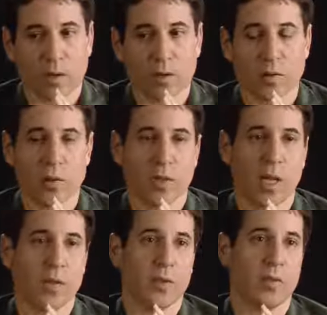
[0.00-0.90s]
a
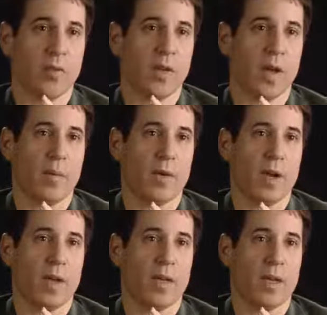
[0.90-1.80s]
sociological
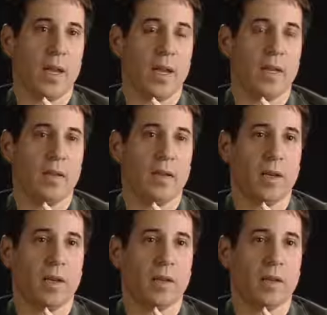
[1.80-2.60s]
phenomenon and